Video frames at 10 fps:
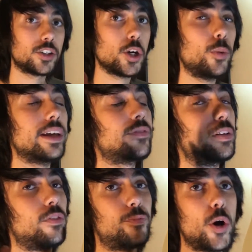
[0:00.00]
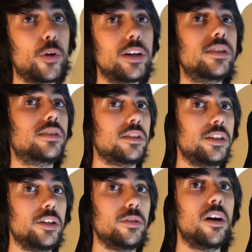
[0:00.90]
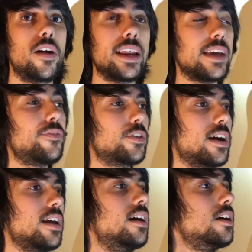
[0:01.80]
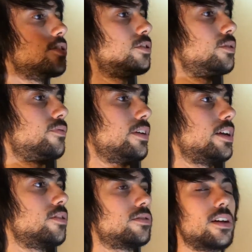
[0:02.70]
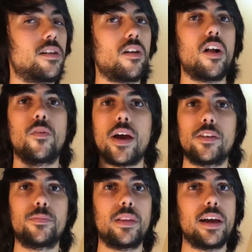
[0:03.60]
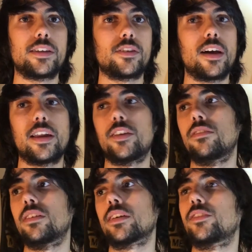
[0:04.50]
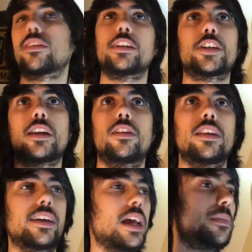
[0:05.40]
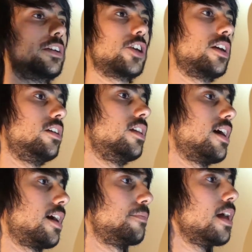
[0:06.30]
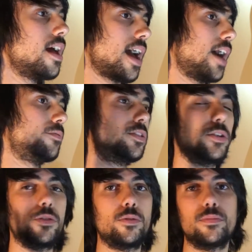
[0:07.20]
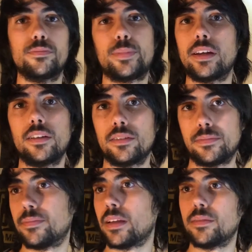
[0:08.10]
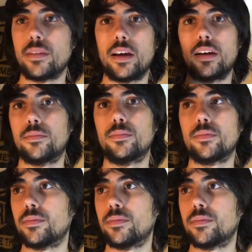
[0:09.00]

Two, it will focus you, alright? If you're gonna do videos that are all around the place, you're gonna do a cooking channel, a gaming channel, um, how to build a, a